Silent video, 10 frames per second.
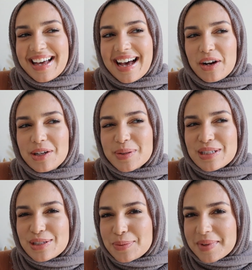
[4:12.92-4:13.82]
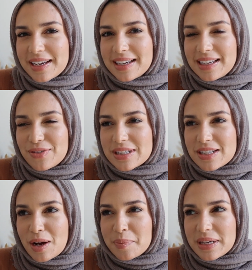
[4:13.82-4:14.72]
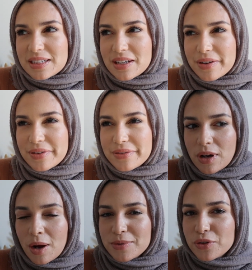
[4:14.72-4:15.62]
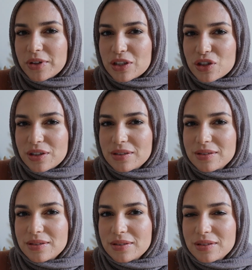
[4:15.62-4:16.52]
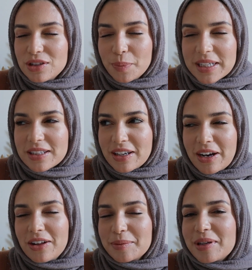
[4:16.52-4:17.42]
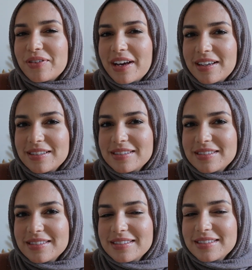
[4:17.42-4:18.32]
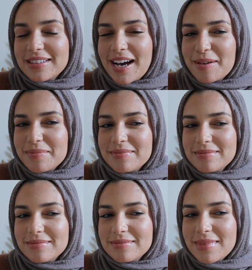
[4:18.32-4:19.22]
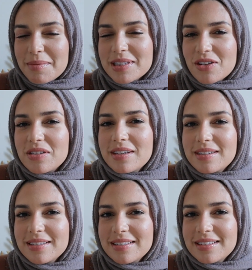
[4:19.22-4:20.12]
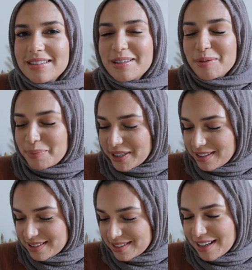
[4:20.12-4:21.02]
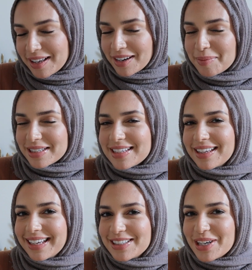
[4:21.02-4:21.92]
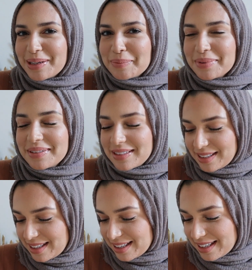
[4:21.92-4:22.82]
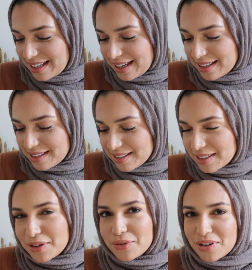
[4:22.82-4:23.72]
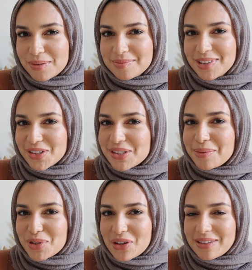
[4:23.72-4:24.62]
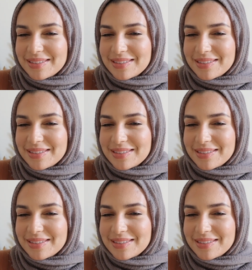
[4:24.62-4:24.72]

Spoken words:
How do you assume that if it's not based off of observation? You're basically calling me fat. I'm insulted, but I'm gonna take it like a champ and confirm your assumption.